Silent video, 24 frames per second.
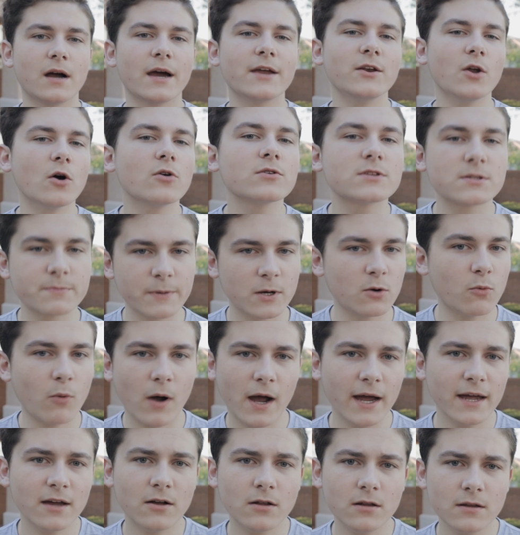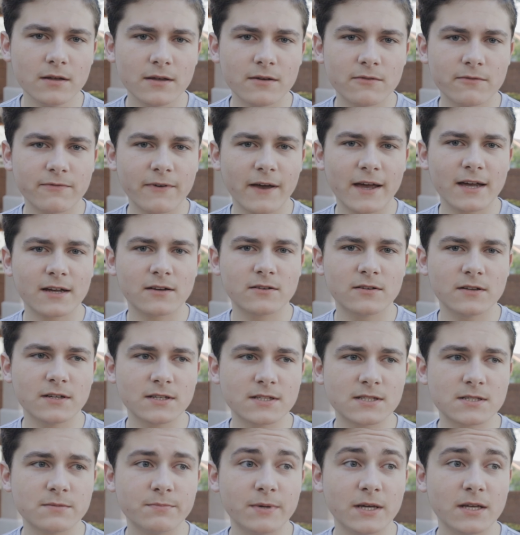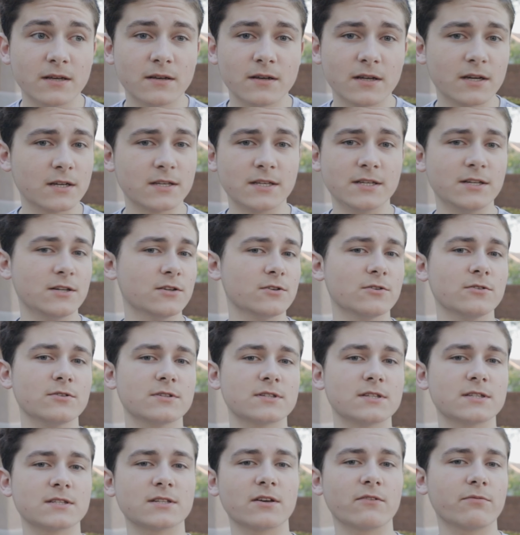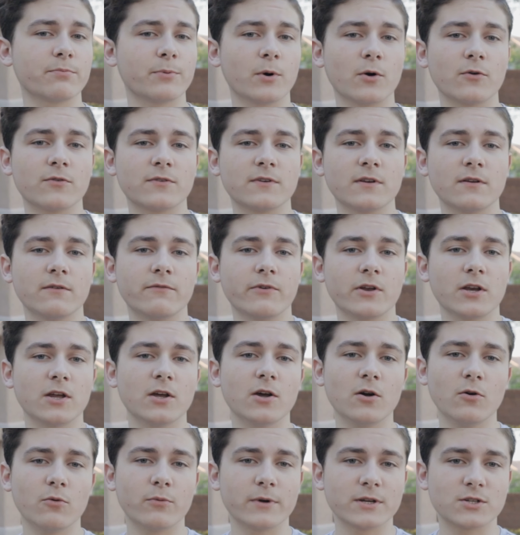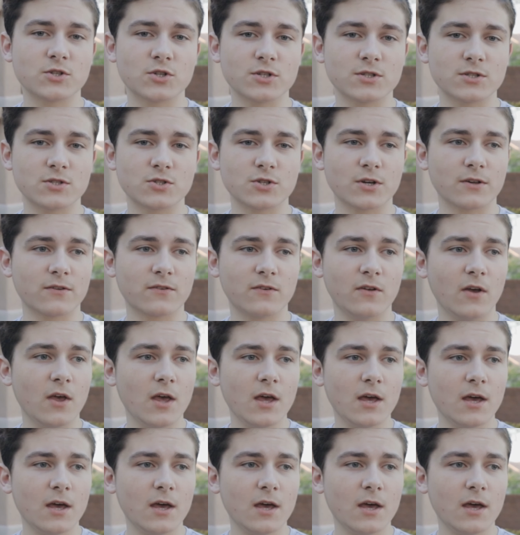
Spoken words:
I know it's been a while. In fact, it's been a year since I've posted a video, which is just